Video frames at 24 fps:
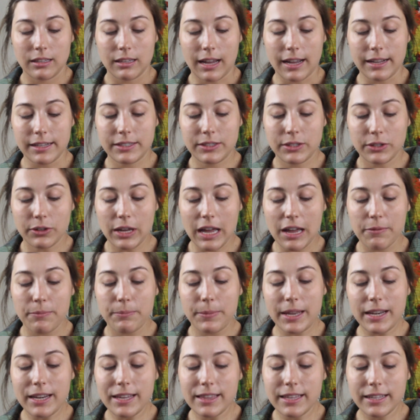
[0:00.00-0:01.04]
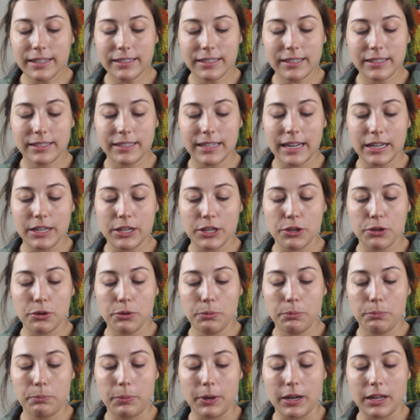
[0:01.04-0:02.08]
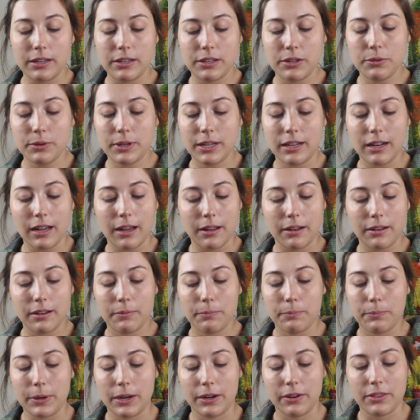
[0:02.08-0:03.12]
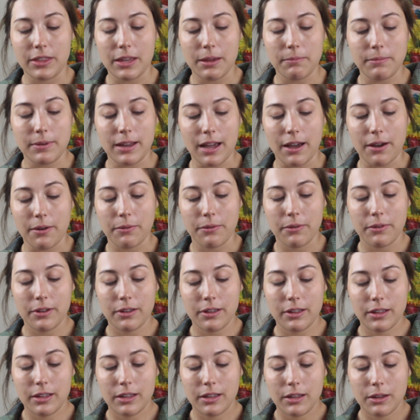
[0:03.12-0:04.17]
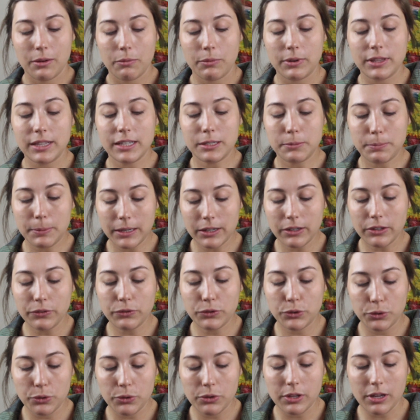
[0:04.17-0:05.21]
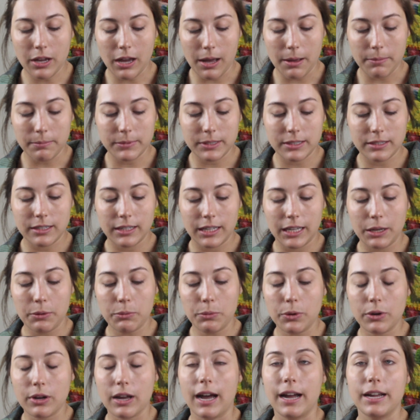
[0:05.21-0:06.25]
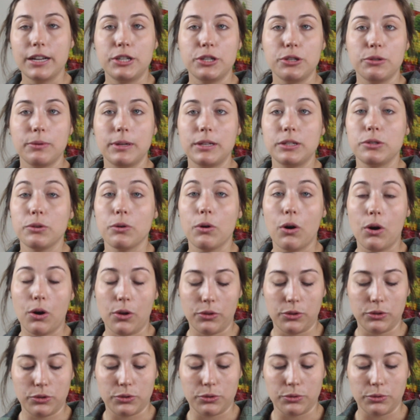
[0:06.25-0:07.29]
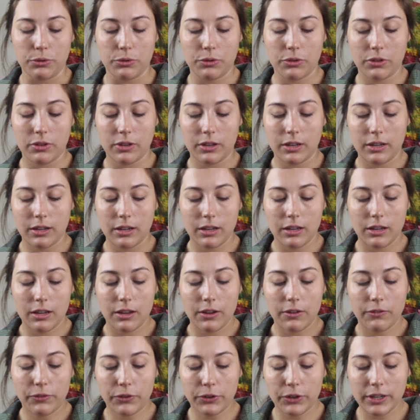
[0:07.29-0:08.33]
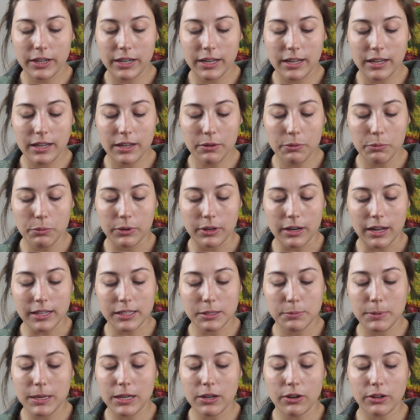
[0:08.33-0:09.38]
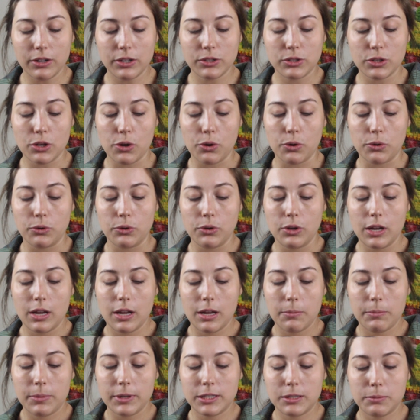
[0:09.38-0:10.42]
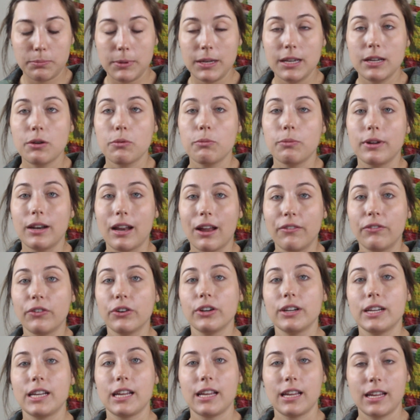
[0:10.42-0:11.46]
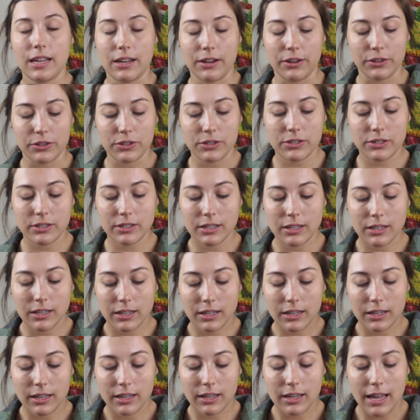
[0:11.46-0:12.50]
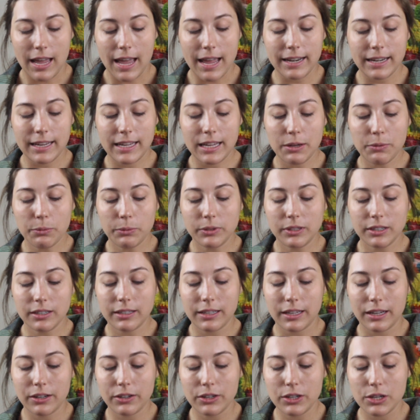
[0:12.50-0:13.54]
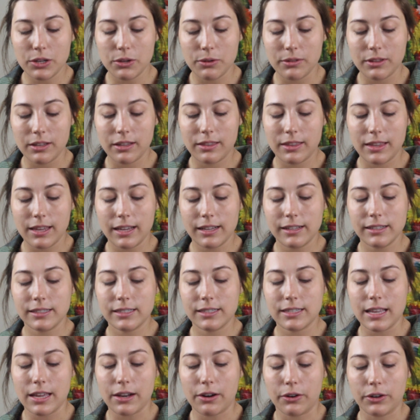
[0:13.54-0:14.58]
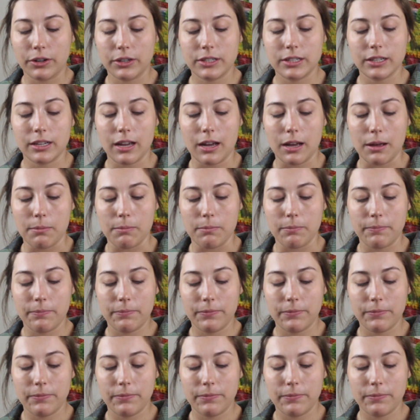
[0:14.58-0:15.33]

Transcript: I still have many things to say to you, but you cannot bear them now. When the Spirit of truth comes, he will guide you into all the truth for he will not speak on his own, but speak whatever he hears. And he will declare to you the things that are to come.